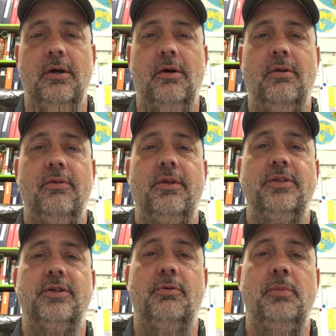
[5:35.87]
all the
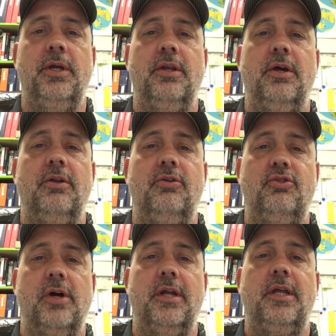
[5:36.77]
things that were being done to
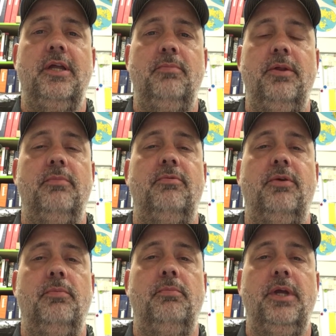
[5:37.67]
try to keep them
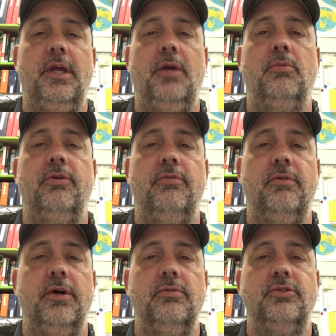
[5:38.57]
from being able to
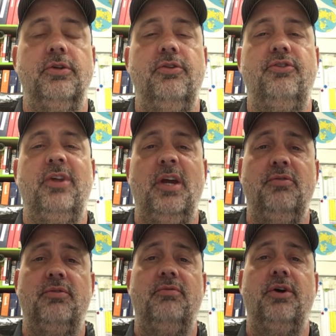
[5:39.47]
vote. So this gave
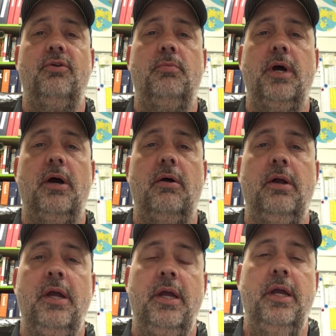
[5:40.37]
some federal power
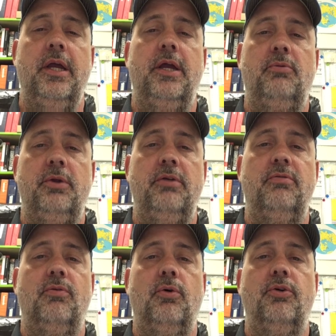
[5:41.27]
and
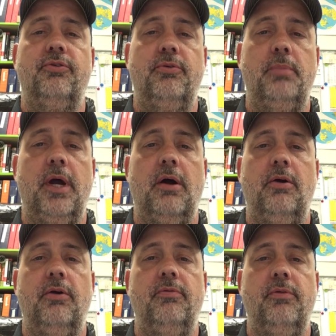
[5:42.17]
reinforced the
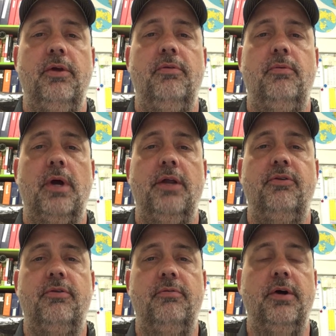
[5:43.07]
power of the
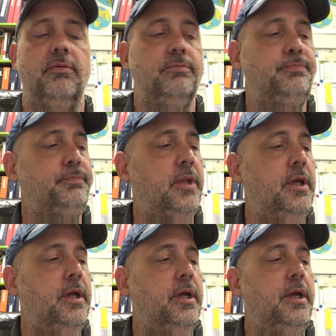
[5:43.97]
rights to vote.
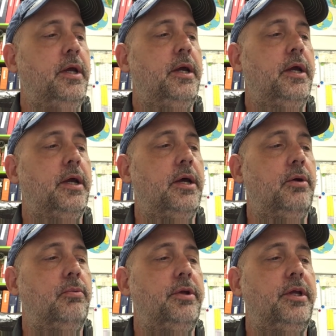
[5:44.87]

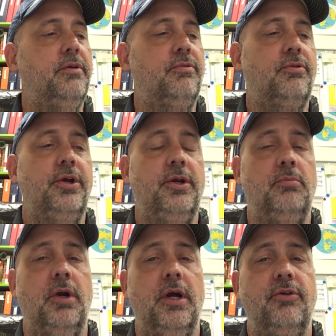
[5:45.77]
We get
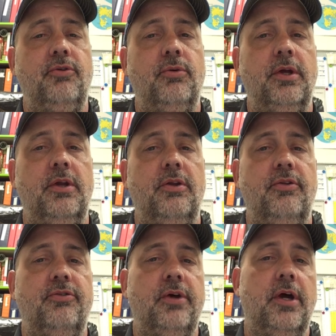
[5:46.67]
freedom rides going into the
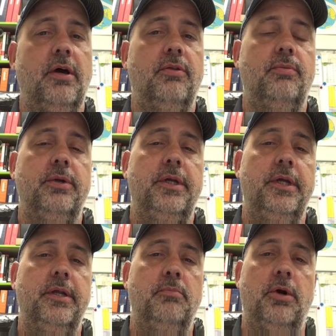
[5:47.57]
South. We
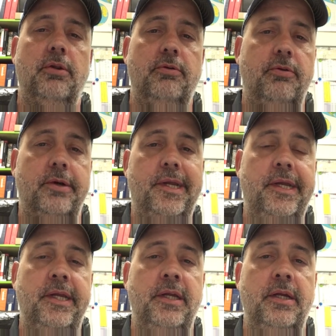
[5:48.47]
get Martin Luther
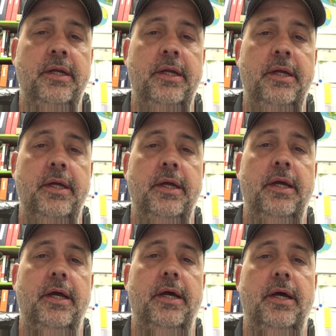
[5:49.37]
King.
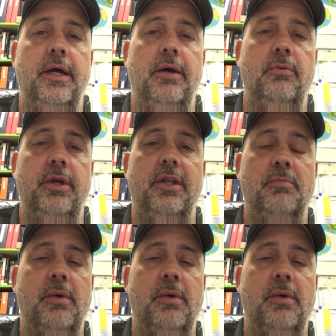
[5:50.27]
We get the